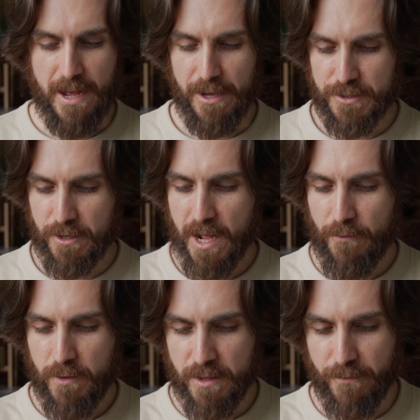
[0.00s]
I'll start
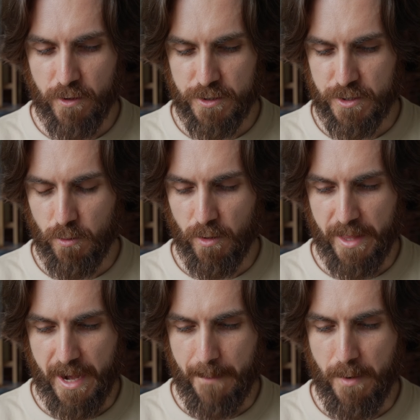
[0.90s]
off with the first tool
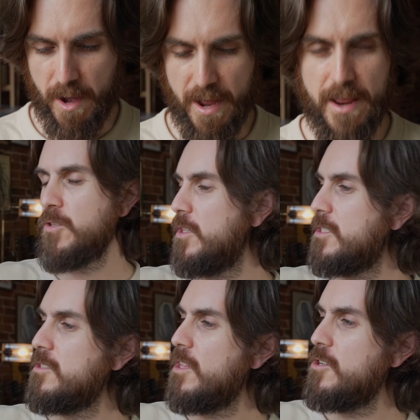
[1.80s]
that I bought. So
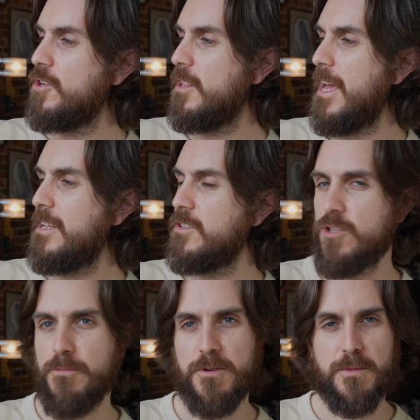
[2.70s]
this is the Gillette
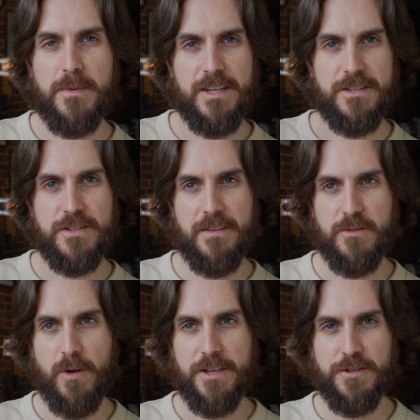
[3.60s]
Super Speed Safety
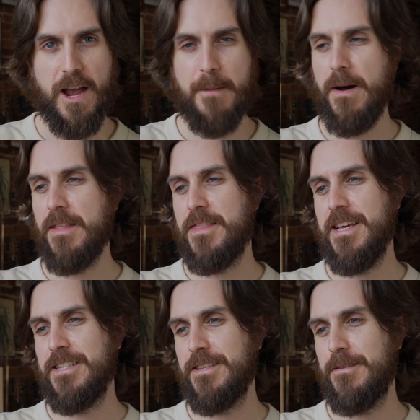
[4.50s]
Razor. I bought
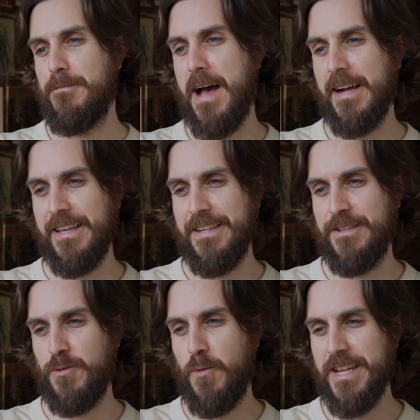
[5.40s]
this back in
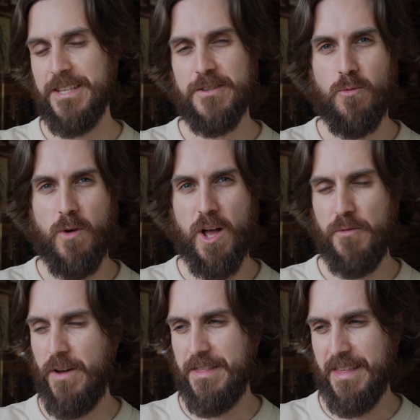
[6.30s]
twenty
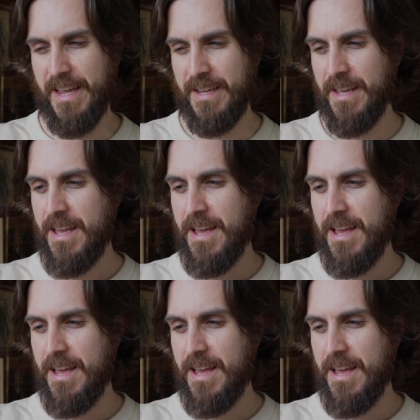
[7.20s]
twelve, I think.